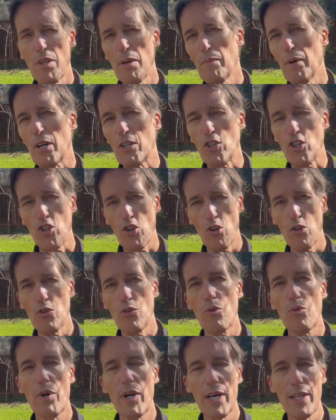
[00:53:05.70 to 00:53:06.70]
about shoulder
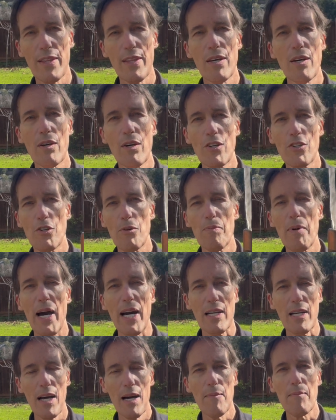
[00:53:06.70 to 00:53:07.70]
width as you
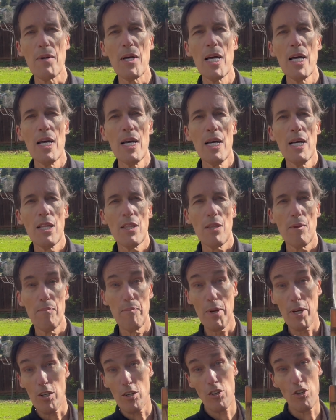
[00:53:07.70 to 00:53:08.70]
back up. The
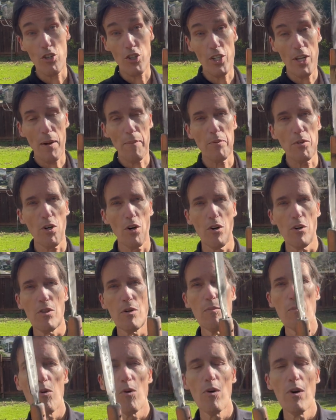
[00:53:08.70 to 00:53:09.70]
bigger your steps are, the
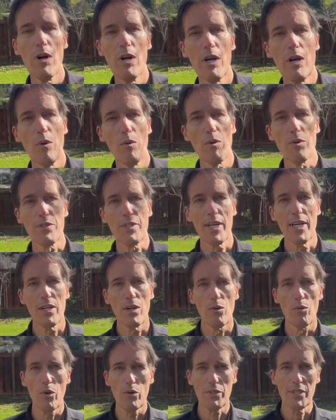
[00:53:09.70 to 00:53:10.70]
more it will tend to
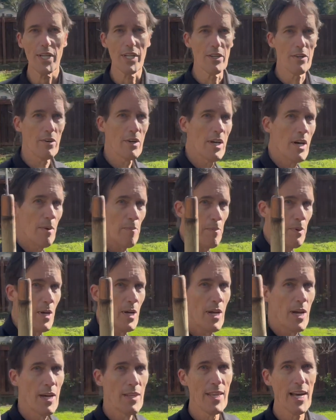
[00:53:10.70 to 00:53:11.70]
rotate your hip,
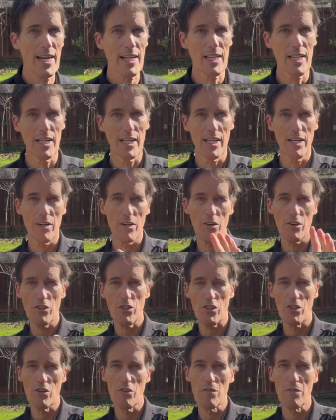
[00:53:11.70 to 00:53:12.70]
and that can introduce
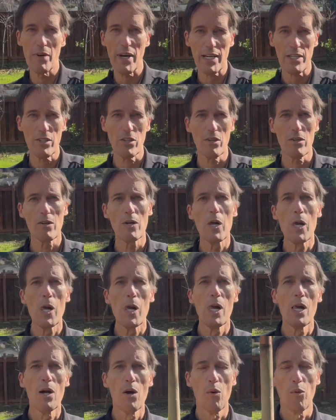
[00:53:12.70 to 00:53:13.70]
a new vector,
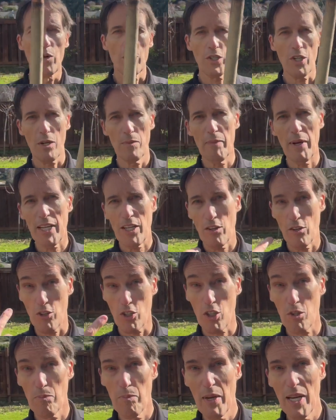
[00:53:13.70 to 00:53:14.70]
which can make your
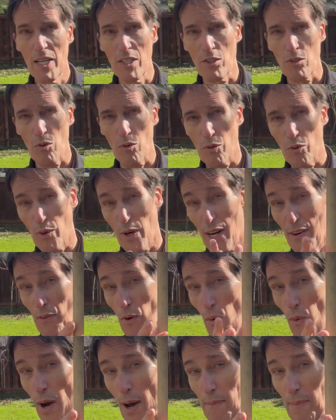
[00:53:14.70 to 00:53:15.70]
spins with whatever
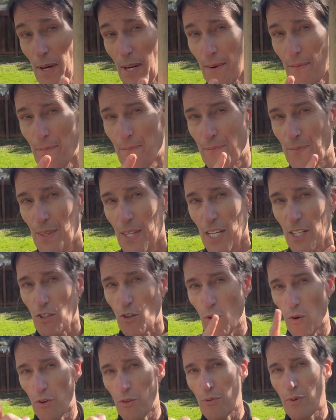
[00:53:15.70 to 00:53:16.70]
weapon, this
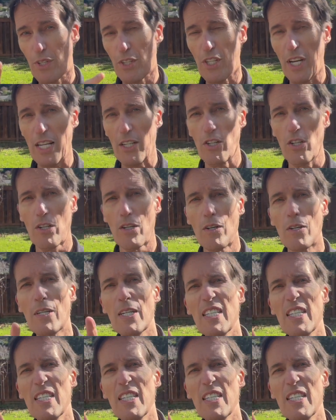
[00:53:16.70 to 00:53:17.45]
or 3 sectional,